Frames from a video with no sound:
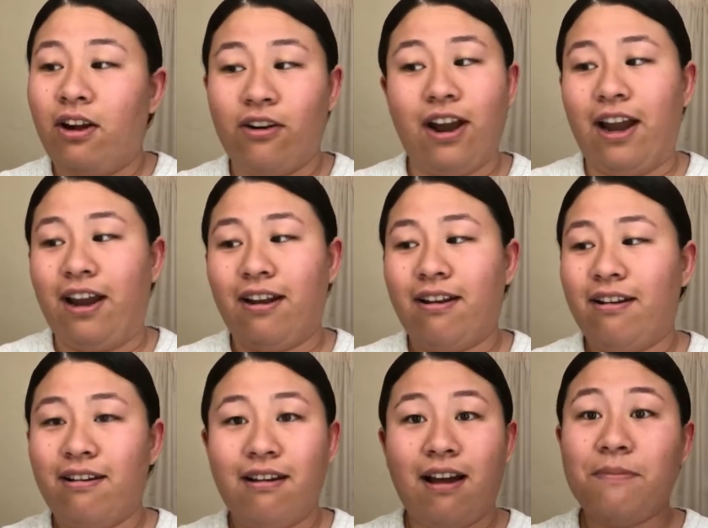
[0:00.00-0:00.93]
all right,
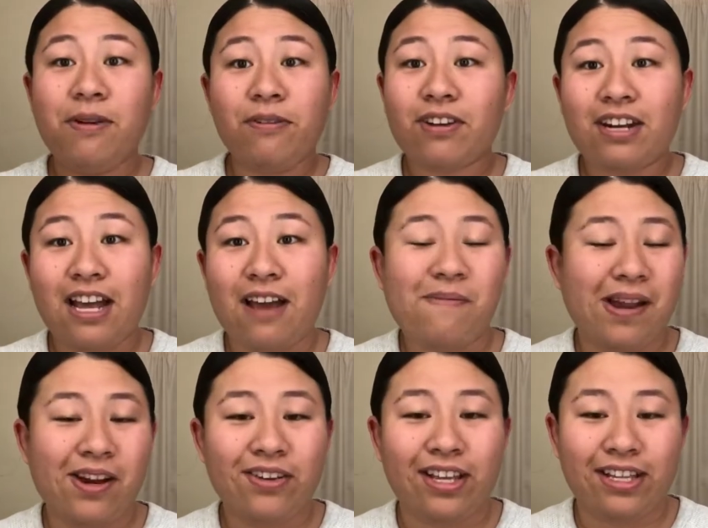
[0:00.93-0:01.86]
I'm never gonna have
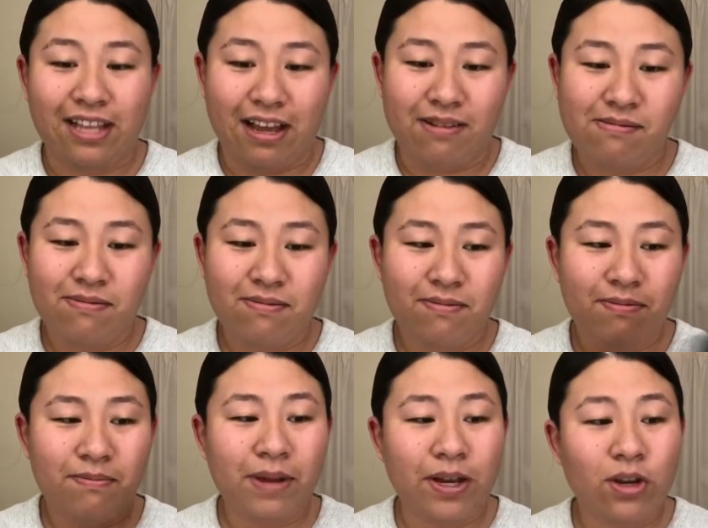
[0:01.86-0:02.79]
my hair like that.
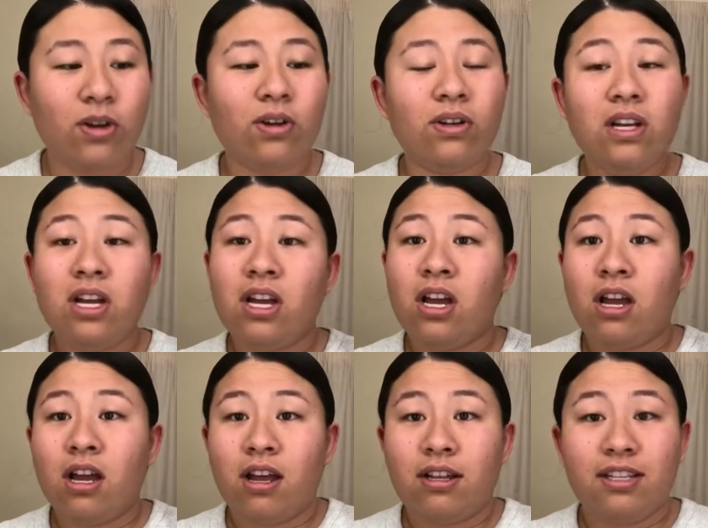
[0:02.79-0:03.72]
My goal
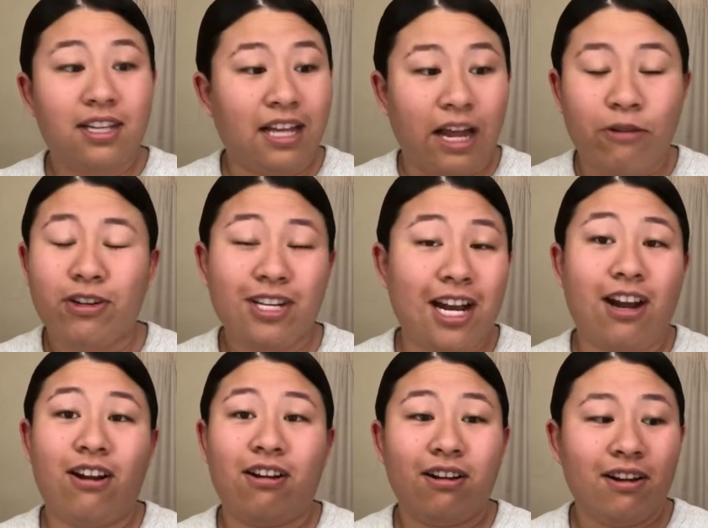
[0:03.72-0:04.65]
till I
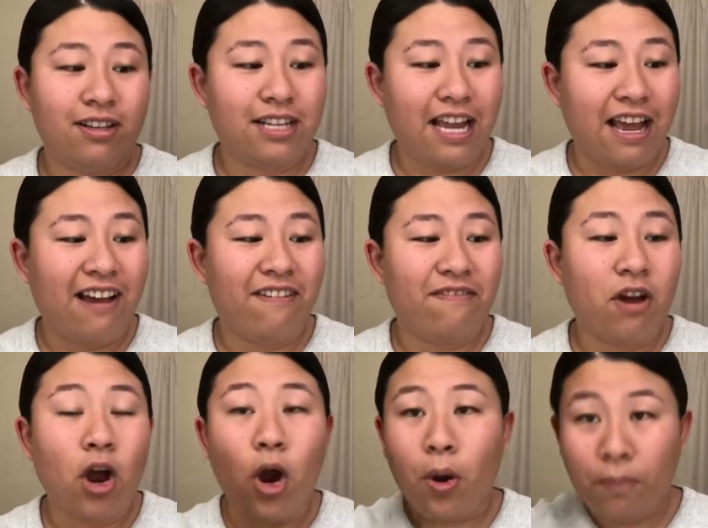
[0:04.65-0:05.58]
retire is to have
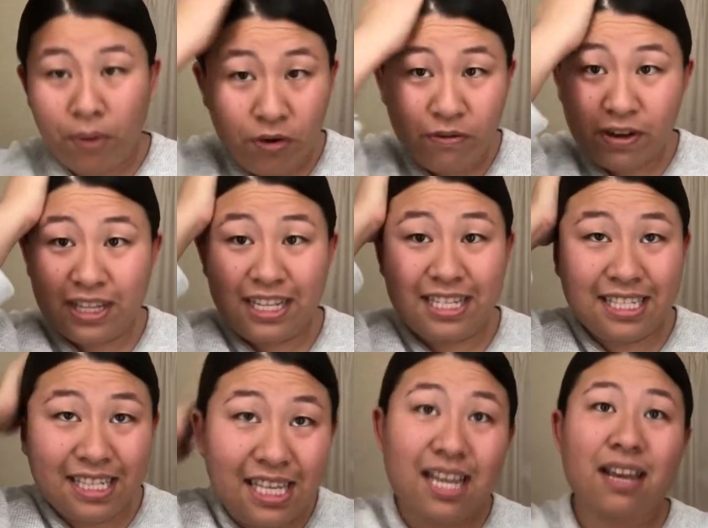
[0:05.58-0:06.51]
perfectly
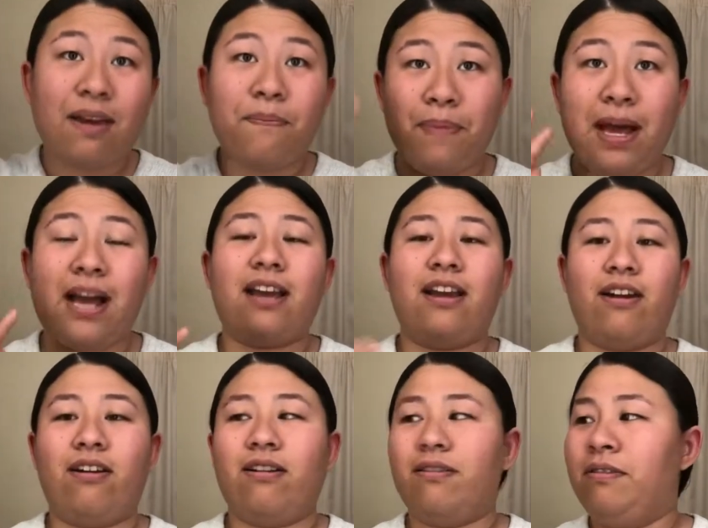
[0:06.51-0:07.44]
slick back
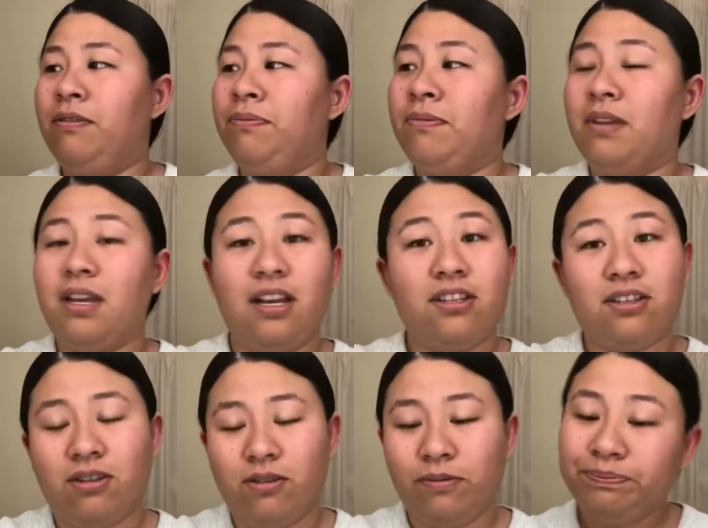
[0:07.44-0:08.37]
hair. And
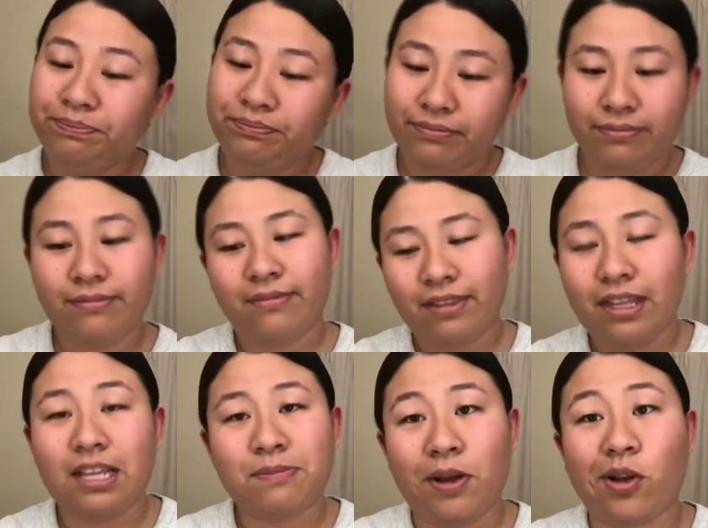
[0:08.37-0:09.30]
so
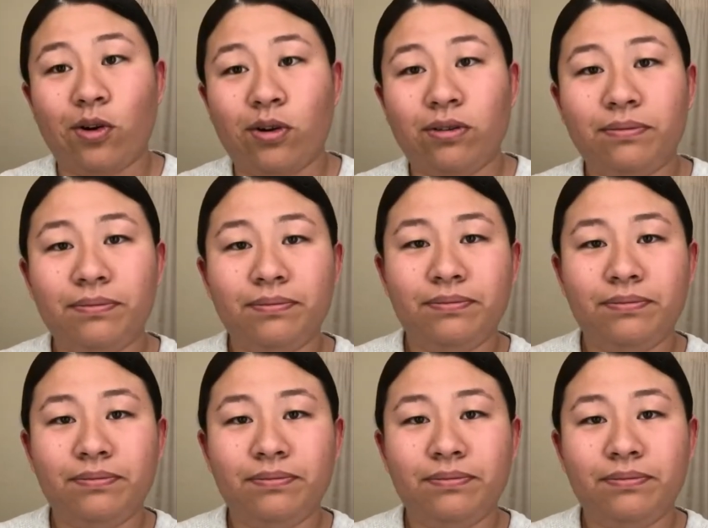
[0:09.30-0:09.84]
that's my goal.